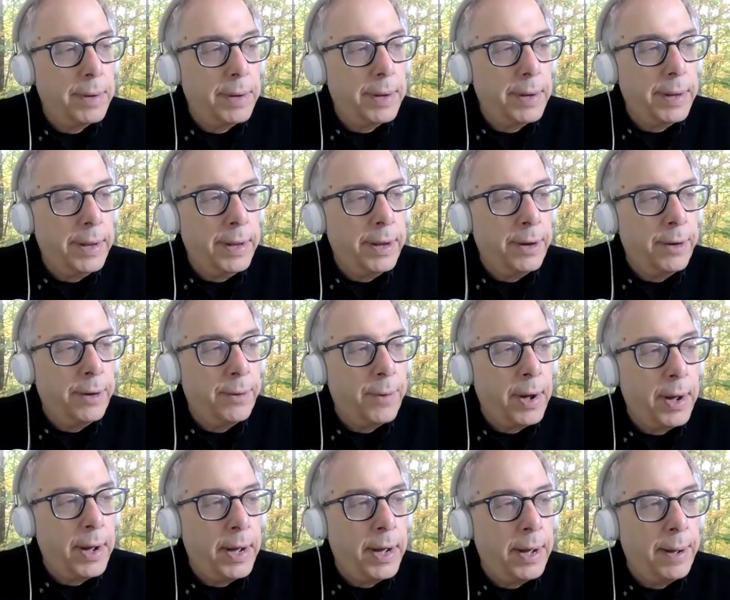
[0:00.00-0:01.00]
you know,
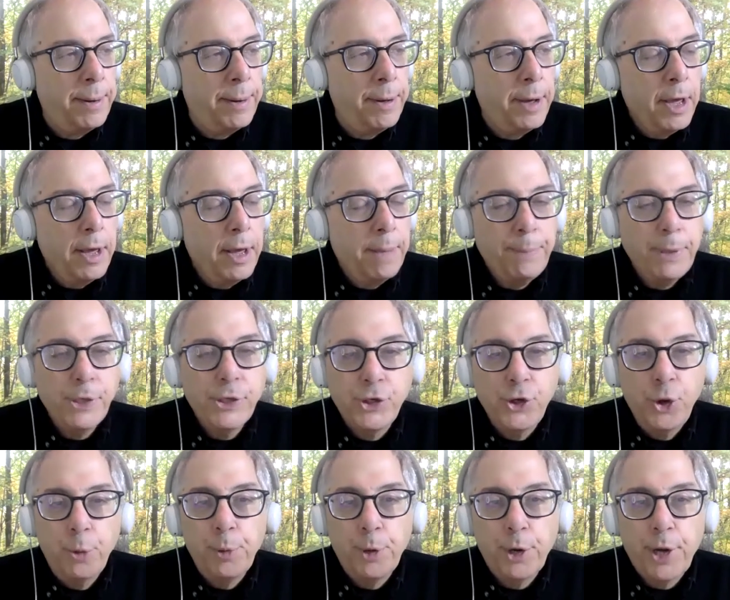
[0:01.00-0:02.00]
uh, be
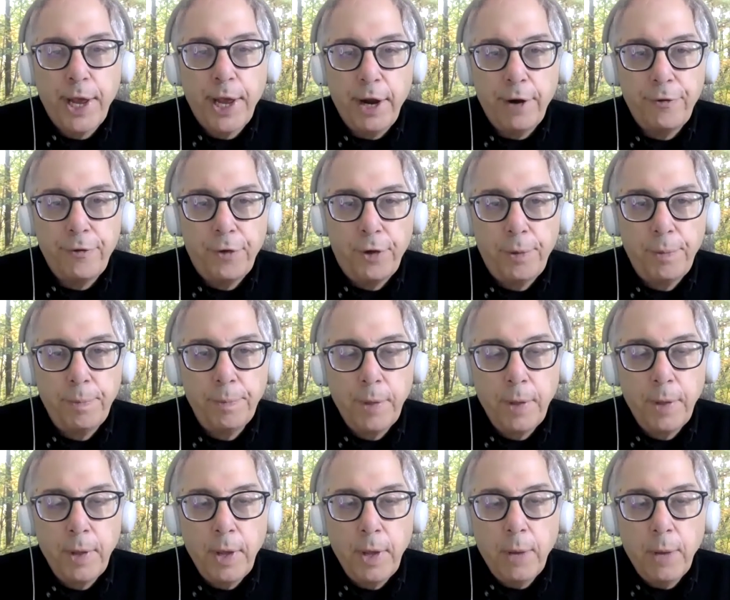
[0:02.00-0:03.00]
super careful
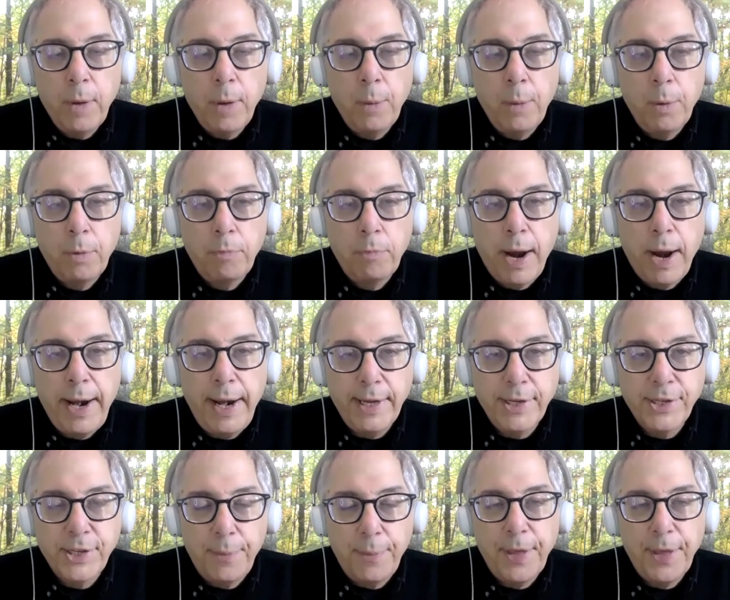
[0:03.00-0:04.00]
when we're writing
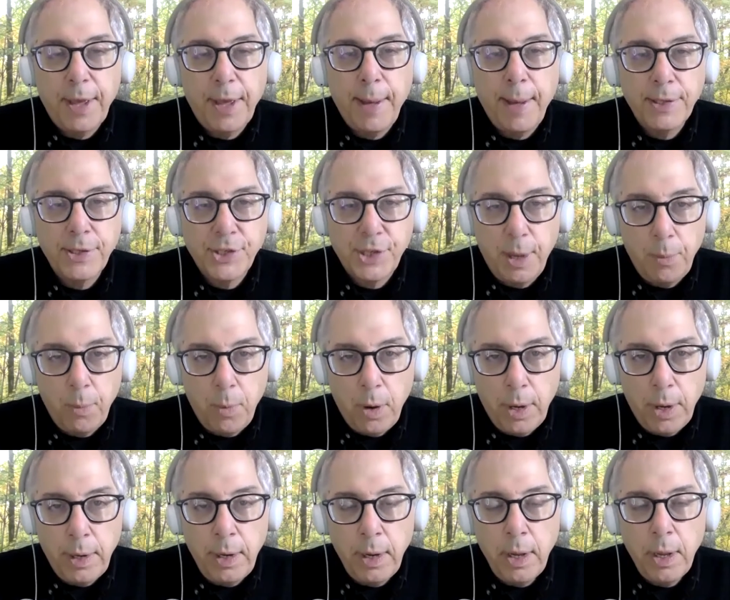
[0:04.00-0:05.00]
something about
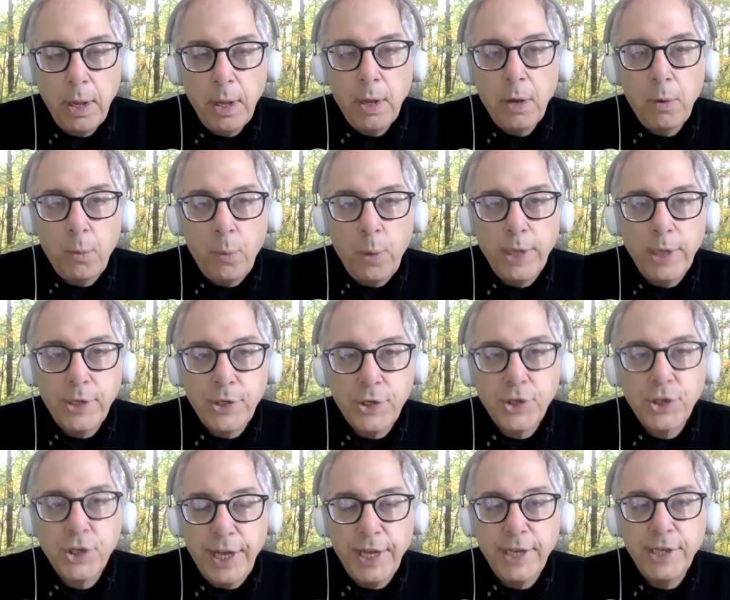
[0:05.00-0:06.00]
someone
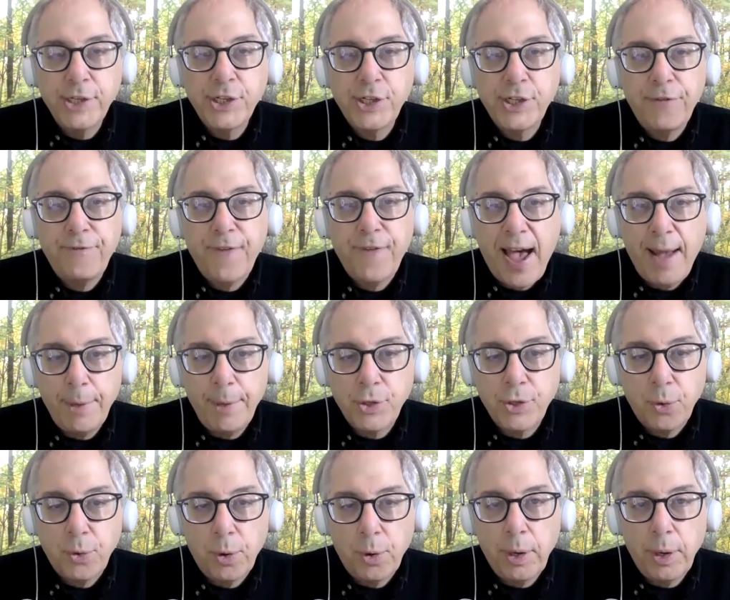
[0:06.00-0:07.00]
which is
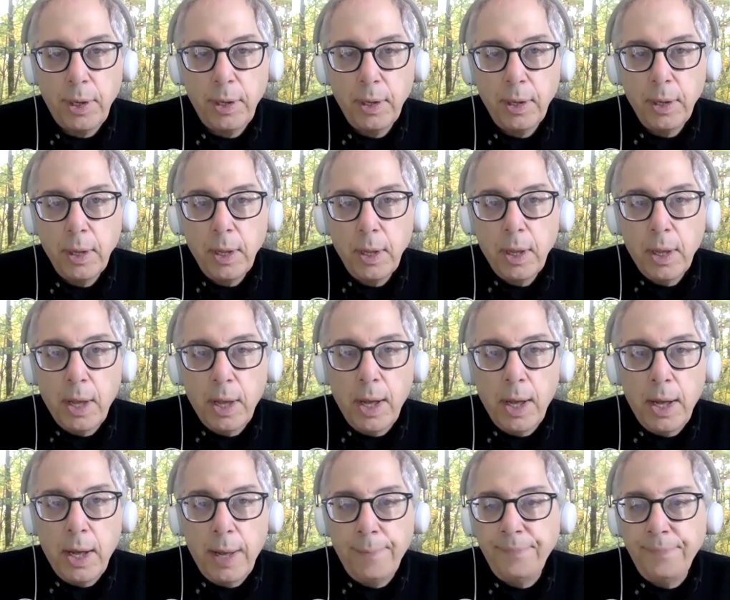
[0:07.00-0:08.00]
defamatory
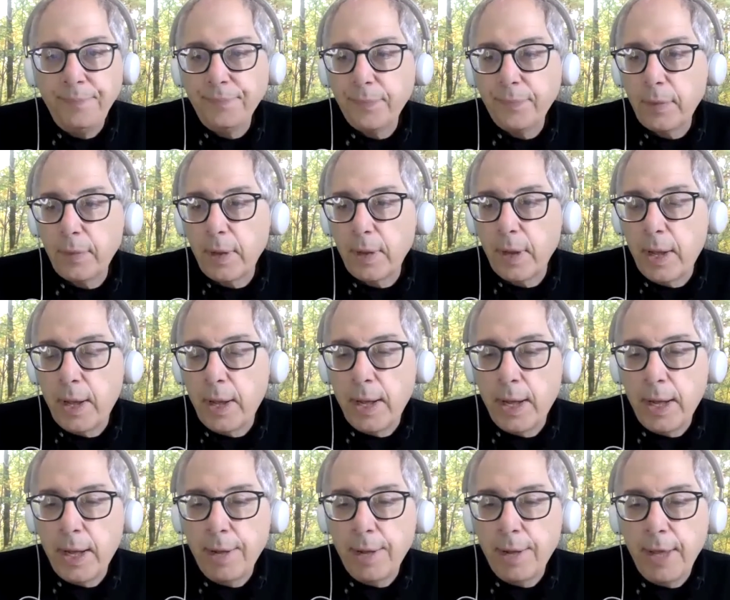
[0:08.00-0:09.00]
um,
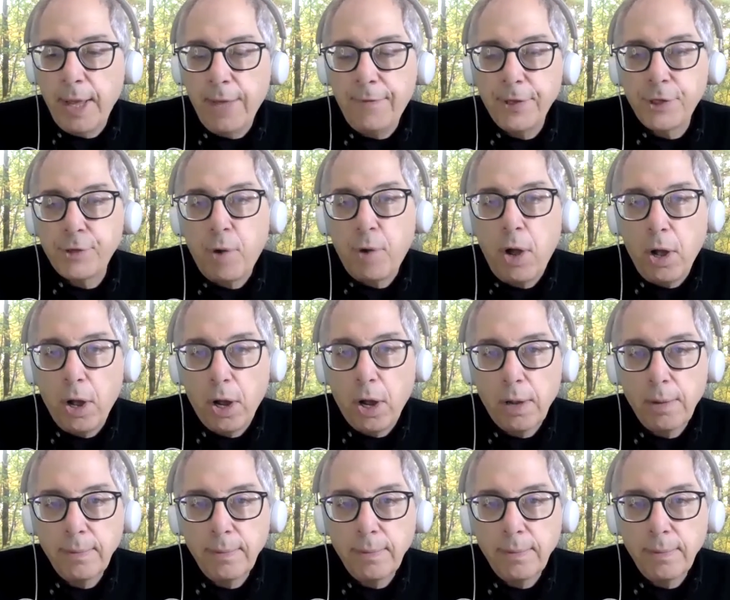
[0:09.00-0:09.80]
uh, if it's wrong.